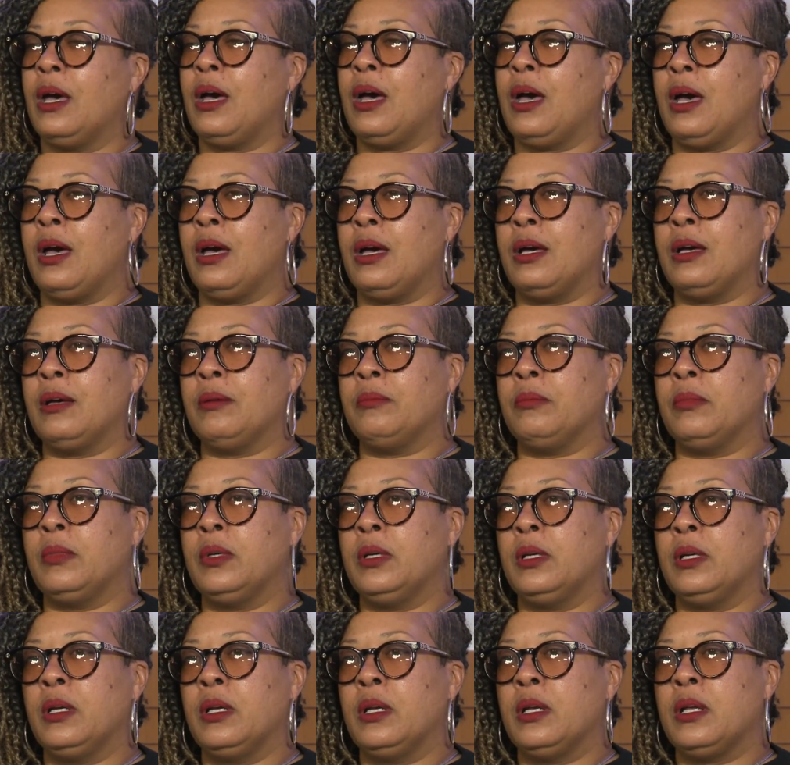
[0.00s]

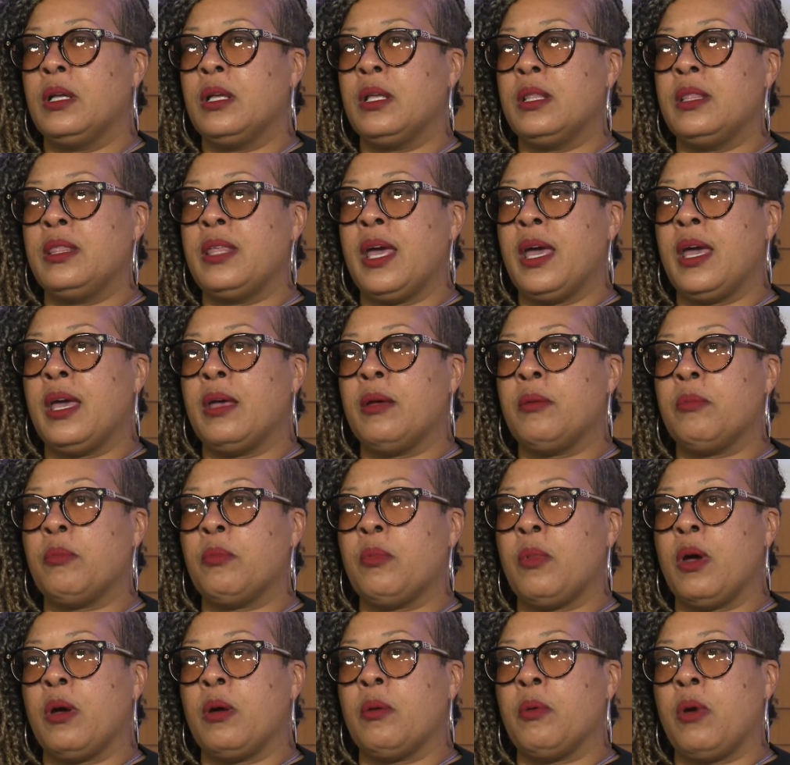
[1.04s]
that
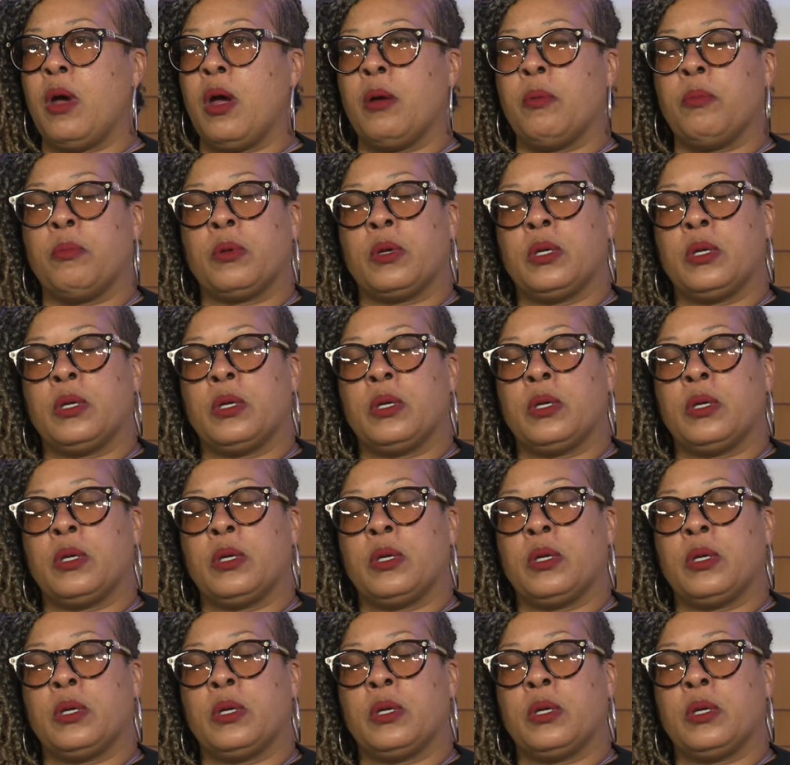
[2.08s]
are